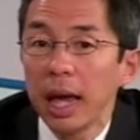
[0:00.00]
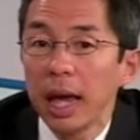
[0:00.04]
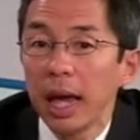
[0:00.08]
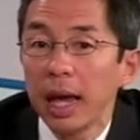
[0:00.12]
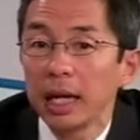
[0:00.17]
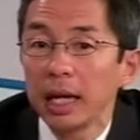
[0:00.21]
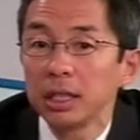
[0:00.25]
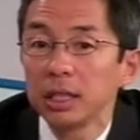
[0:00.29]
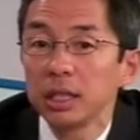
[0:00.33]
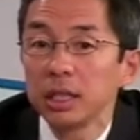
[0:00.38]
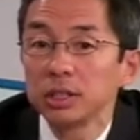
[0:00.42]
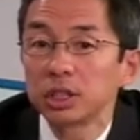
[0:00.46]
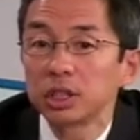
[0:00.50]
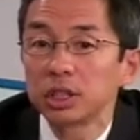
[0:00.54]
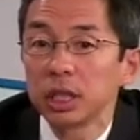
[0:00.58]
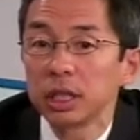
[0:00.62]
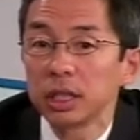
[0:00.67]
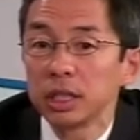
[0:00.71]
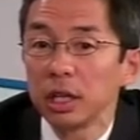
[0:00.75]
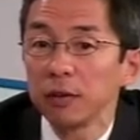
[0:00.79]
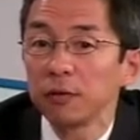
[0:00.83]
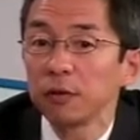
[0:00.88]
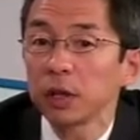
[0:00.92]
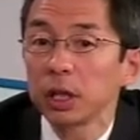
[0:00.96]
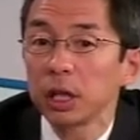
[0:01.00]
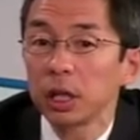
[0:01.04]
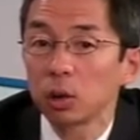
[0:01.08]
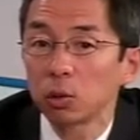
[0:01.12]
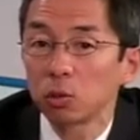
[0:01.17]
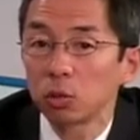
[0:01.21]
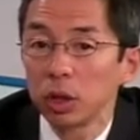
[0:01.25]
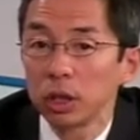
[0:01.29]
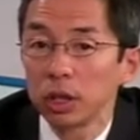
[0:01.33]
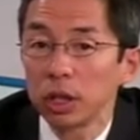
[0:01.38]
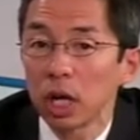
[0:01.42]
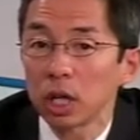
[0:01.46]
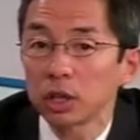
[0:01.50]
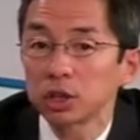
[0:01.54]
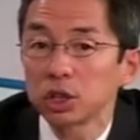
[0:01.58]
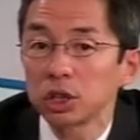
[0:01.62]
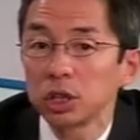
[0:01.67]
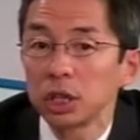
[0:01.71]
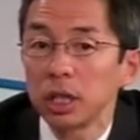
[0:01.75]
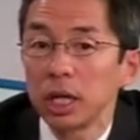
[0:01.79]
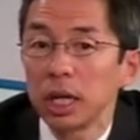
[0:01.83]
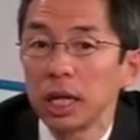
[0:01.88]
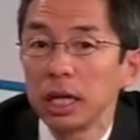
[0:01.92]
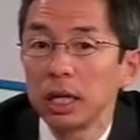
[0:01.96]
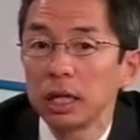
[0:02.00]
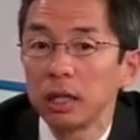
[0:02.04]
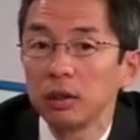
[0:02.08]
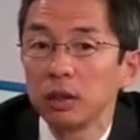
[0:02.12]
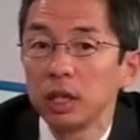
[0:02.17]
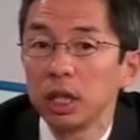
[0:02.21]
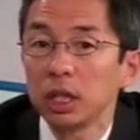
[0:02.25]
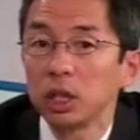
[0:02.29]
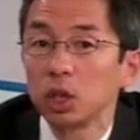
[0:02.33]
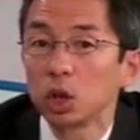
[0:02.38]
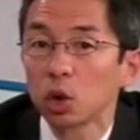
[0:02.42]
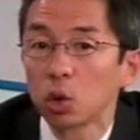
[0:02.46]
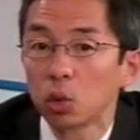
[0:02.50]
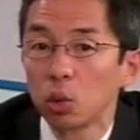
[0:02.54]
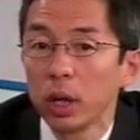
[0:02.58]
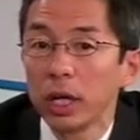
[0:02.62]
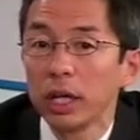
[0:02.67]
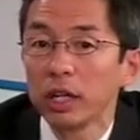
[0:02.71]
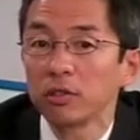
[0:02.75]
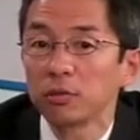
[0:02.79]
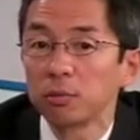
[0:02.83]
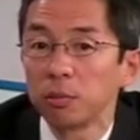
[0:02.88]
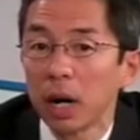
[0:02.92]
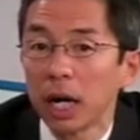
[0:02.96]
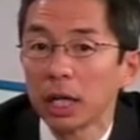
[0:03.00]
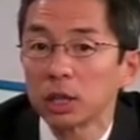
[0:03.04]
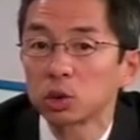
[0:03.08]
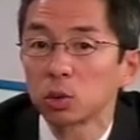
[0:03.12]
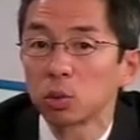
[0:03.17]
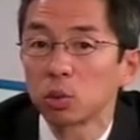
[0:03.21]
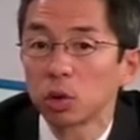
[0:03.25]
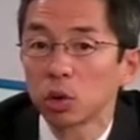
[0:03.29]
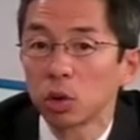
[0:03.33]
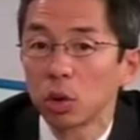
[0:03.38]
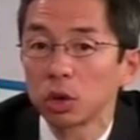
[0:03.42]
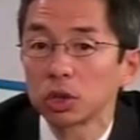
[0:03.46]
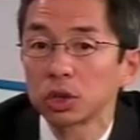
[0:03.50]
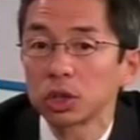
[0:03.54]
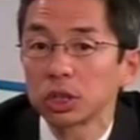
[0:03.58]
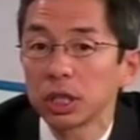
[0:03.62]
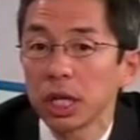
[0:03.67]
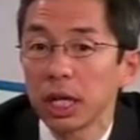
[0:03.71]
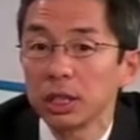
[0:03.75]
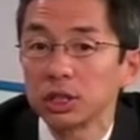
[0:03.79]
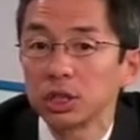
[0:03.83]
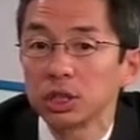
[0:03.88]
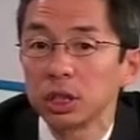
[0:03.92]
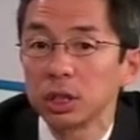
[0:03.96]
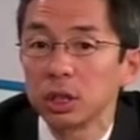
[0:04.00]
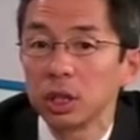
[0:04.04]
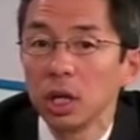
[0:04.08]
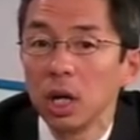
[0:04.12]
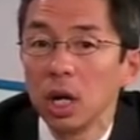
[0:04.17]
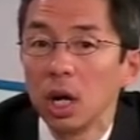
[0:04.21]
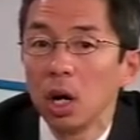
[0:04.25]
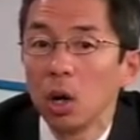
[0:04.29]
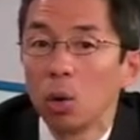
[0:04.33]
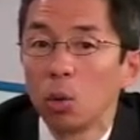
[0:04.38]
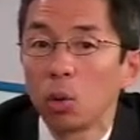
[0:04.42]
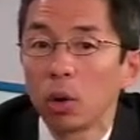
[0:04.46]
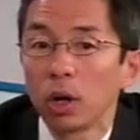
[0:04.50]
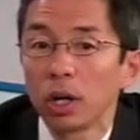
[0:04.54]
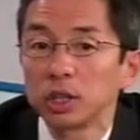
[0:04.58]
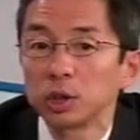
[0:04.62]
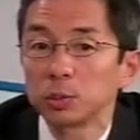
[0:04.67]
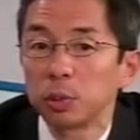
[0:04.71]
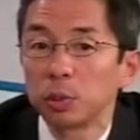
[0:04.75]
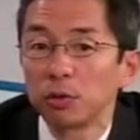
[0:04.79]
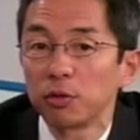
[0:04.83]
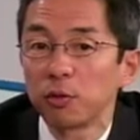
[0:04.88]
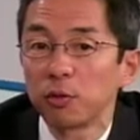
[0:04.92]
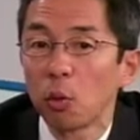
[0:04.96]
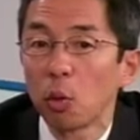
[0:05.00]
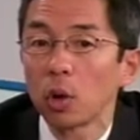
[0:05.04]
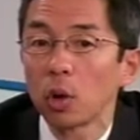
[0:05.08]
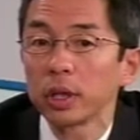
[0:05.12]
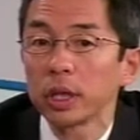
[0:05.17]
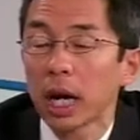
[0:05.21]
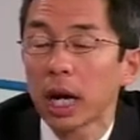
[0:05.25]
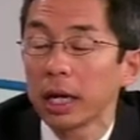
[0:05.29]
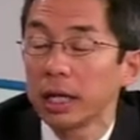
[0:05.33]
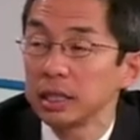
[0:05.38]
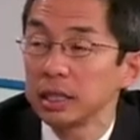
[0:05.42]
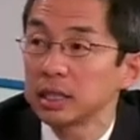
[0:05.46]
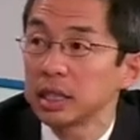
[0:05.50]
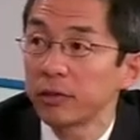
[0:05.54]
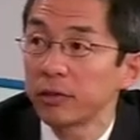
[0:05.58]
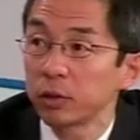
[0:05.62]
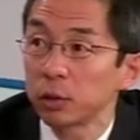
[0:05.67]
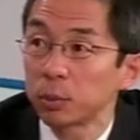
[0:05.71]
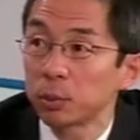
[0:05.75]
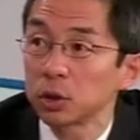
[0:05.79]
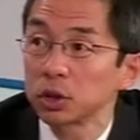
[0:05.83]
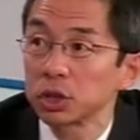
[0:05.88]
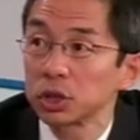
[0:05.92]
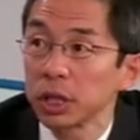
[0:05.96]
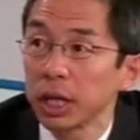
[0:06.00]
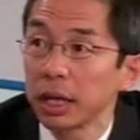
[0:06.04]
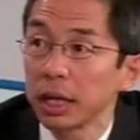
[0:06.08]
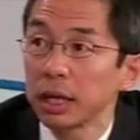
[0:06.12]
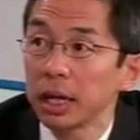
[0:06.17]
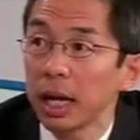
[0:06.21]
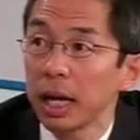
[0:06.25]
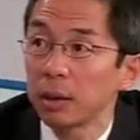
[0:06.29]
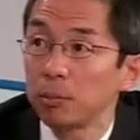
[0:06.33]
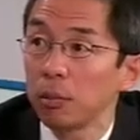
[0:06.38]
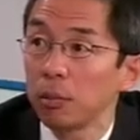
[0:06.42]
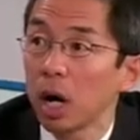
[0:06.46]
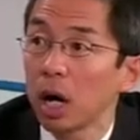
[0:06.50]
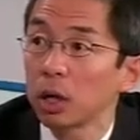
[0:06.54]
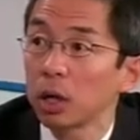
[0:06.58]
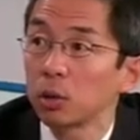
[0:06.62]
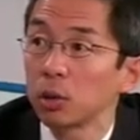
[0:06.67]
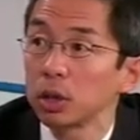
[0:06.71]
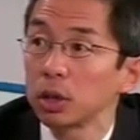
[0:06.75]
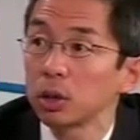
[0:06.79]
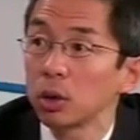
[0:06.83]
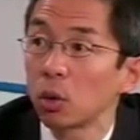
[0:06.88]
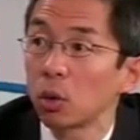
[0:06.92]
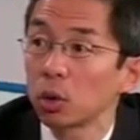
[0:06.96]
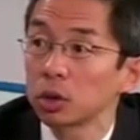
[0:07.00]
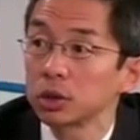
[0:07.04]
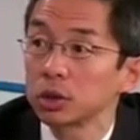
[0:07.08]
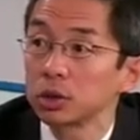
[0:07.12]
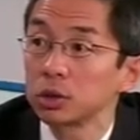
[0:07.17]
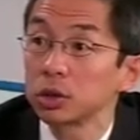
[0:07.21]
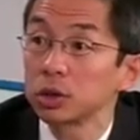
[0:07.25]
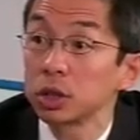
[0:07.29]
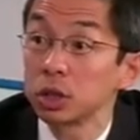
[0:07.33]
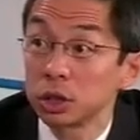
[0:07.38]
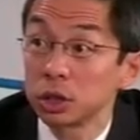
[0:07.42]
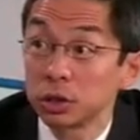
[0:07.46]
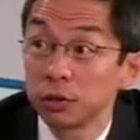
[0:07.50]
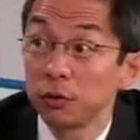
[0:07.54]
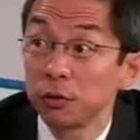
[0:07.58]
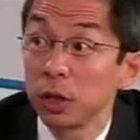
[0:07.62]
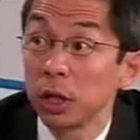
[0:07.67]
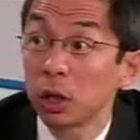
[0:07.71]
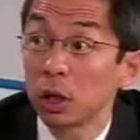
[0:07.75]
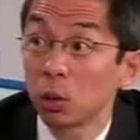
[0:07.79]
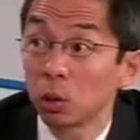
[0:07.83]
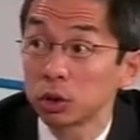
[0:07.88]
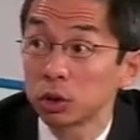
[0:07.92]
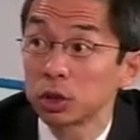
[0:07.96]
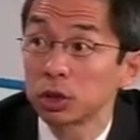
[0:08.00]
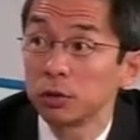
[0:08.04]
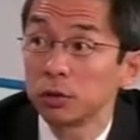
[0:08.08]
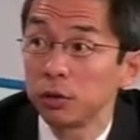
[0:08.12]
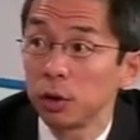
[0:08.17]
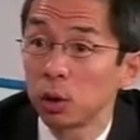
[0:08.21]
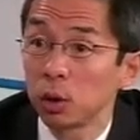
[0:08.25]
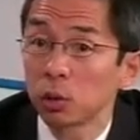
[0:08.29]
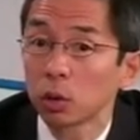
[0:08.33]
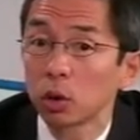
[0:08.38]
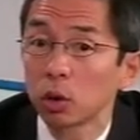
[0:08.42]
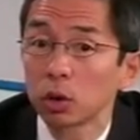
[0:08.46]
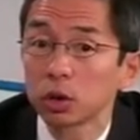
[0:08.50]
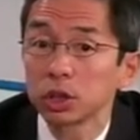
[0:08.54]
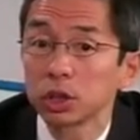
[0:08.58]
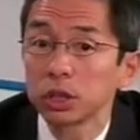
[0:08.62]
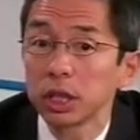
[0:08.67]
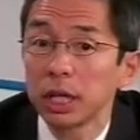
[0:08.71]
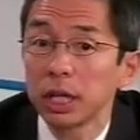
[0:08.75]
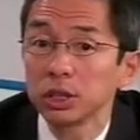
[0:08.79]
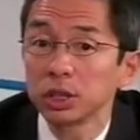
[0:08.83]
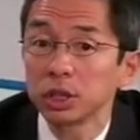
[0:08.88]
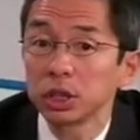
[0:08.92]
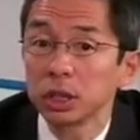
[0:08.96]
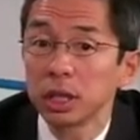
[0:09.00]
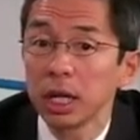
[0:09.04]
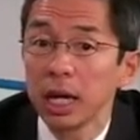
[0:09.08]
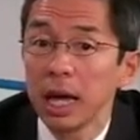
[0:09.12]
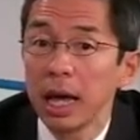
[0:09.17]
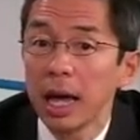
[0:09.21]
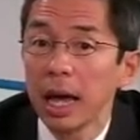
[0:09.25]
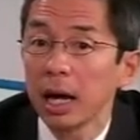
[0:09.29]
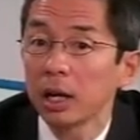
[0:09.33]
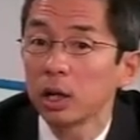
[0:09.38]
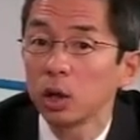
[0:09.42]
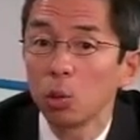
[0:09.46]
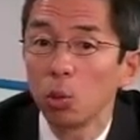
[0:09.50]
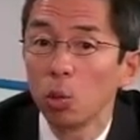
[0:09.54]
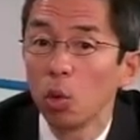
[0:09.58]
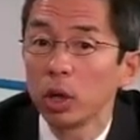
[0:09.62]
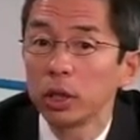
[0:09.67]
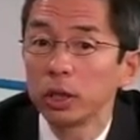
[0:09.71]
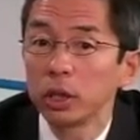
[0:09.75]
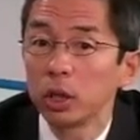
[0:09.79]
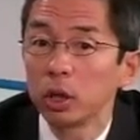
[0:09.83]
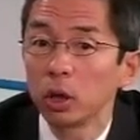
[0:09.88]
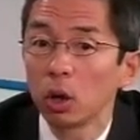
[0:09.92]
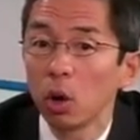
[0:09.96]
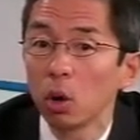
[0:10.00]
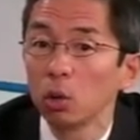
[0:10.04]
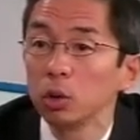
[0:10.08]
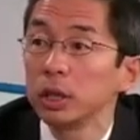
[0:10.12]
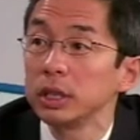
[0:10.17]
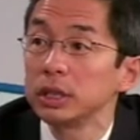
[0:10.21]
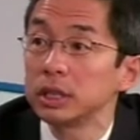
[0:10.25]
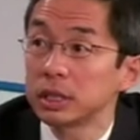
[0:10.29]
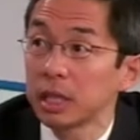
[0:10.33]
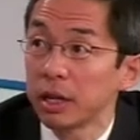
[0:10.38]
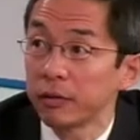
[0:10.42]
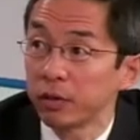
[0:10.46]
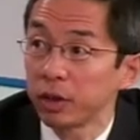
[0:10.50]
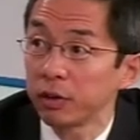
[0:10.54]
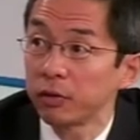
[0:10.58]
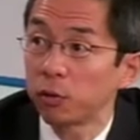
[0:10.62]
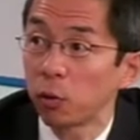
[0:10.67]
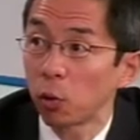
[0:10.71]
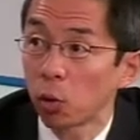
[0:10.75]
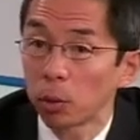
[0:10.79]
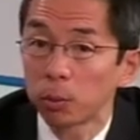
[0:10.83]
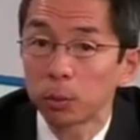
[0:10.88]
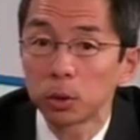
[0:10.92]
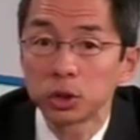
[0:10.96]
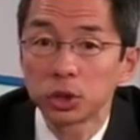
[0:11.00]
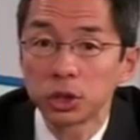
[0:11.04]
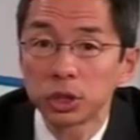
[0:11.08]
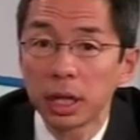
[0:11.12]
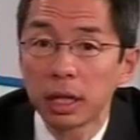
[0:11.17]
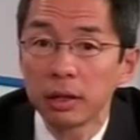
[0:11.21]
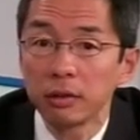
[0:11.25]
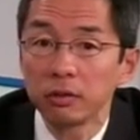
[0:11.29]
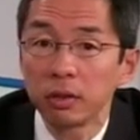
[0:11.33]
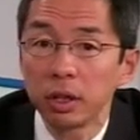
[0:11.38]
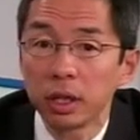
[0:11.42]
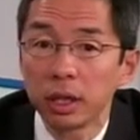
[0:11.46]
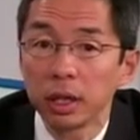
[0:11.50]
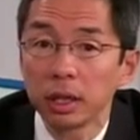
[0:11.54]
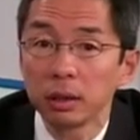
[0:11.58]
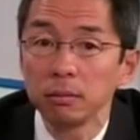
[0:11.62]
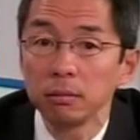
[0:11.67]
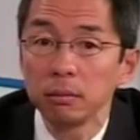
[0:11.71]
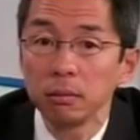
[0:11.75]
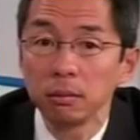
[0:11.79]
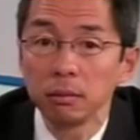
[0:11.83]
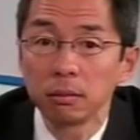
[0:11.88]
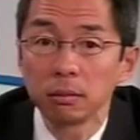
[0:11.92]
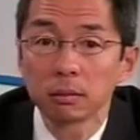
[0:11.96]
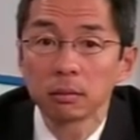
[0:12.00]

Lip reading: a significant reduction in the degree of mitral regurgitation, whereas before 97% had moderate or to severe or severe regurgitation, at 1 year only 74% did.